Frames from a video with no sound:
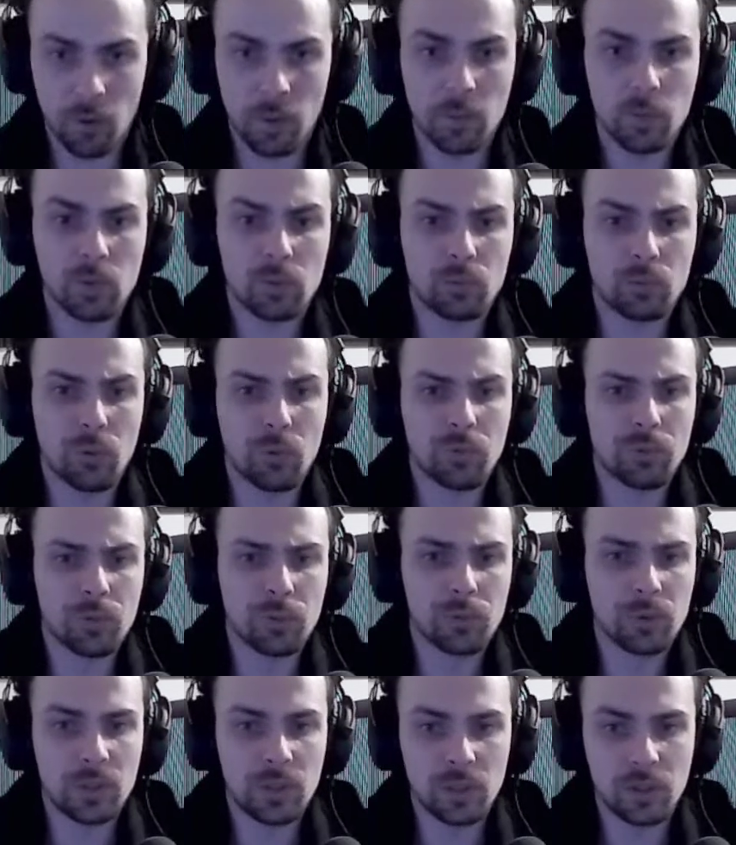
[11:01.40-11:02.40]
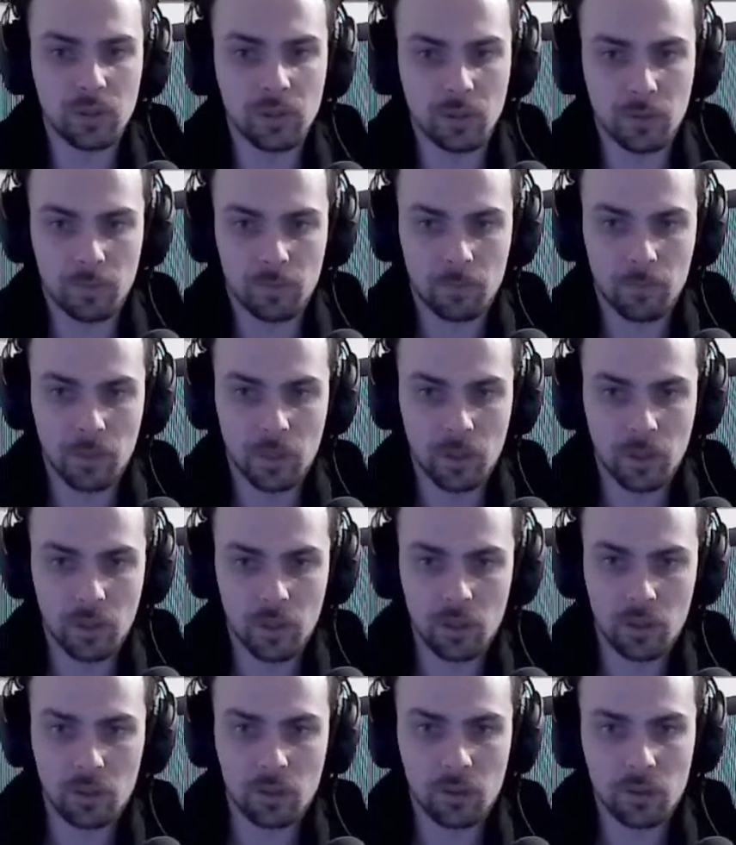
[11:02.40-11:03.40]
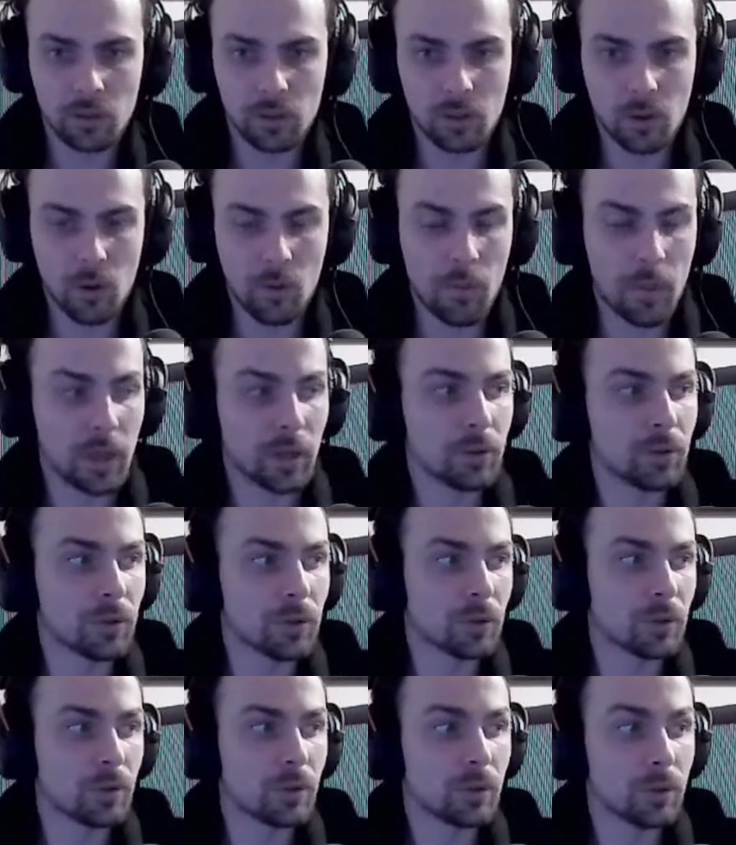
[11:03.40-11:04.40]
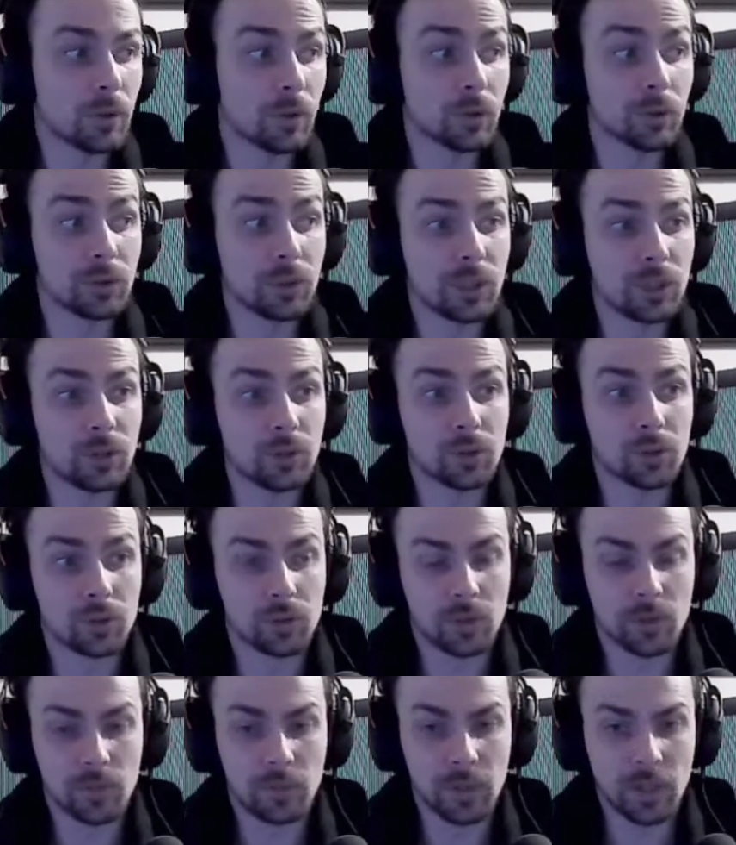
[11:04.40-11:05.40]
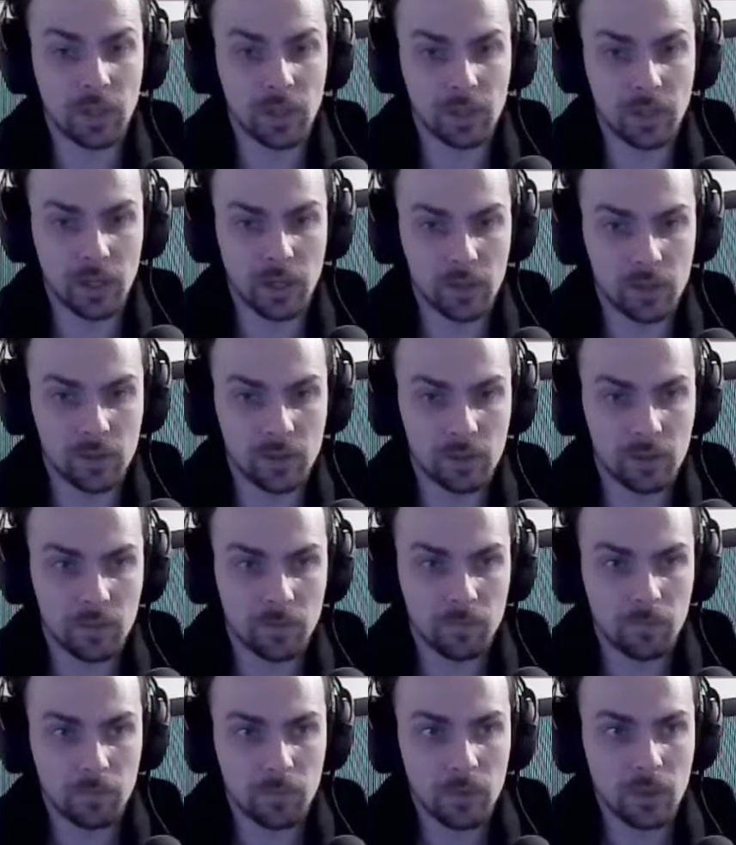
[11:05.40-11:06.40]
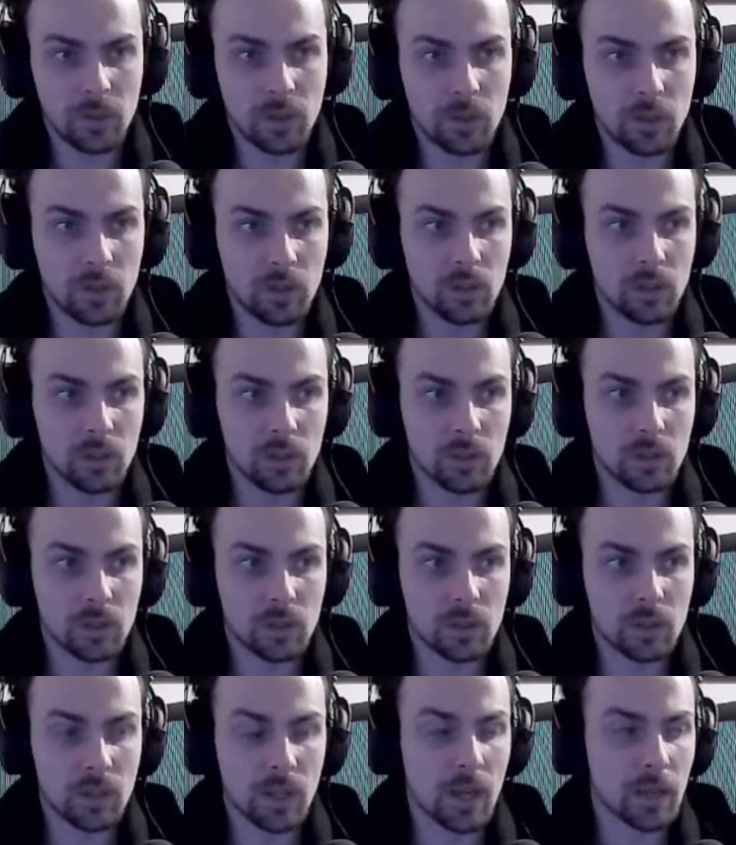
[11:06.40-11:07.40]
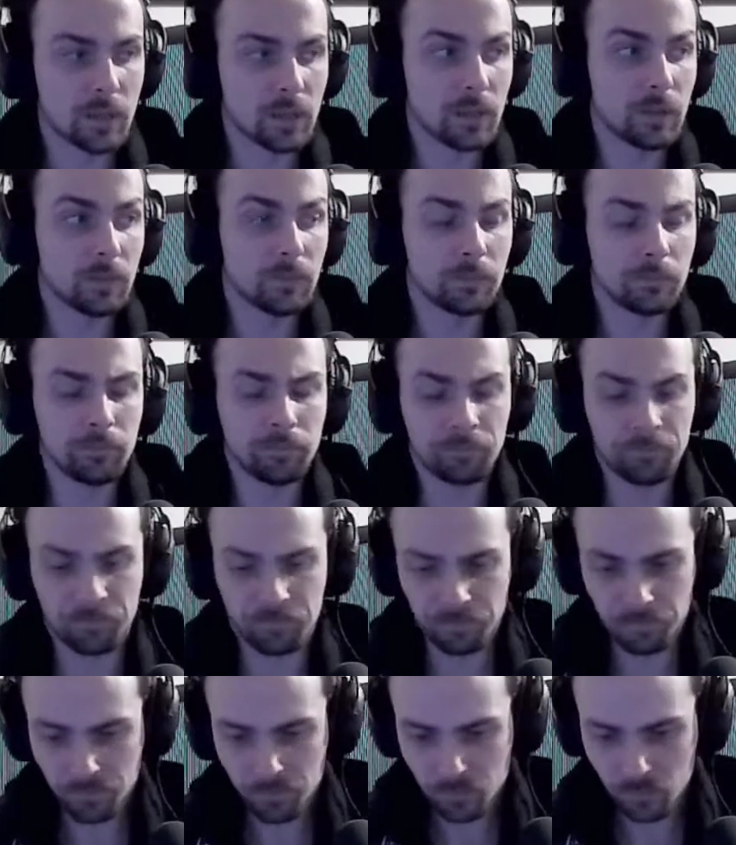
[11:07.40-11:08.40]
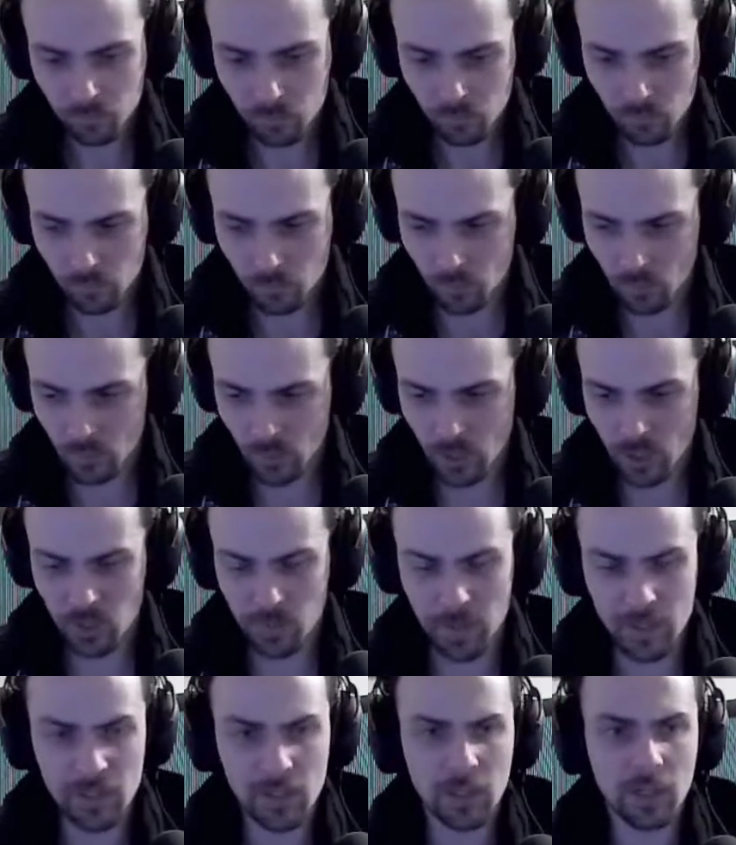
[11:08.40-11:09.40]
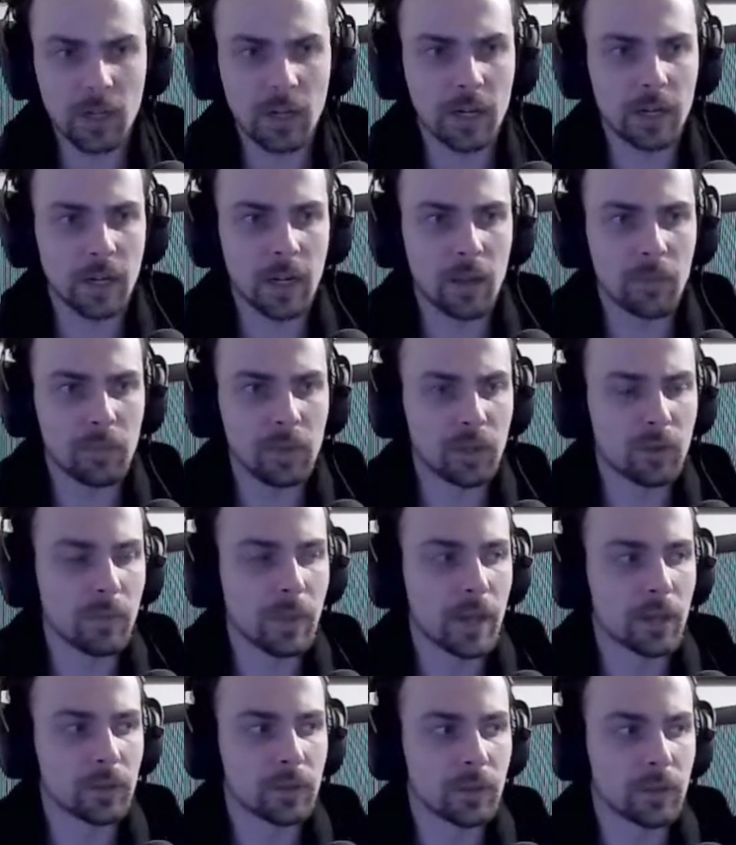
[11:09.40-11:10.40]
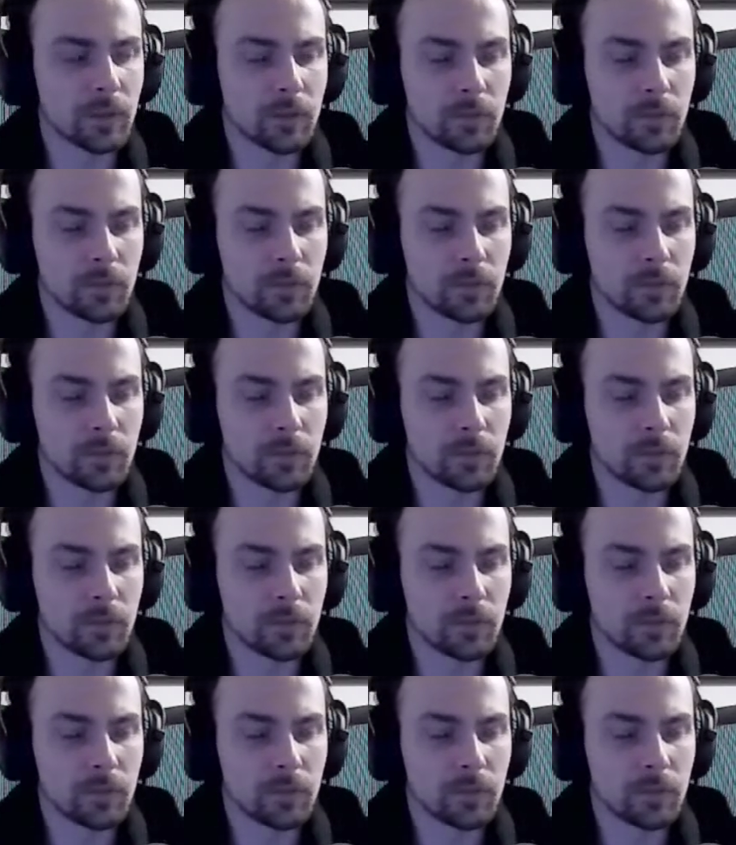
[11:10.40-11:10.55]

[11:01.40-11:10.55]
with refusing a mentor or a teacher or something like that is that it's basically like climbing a mountain.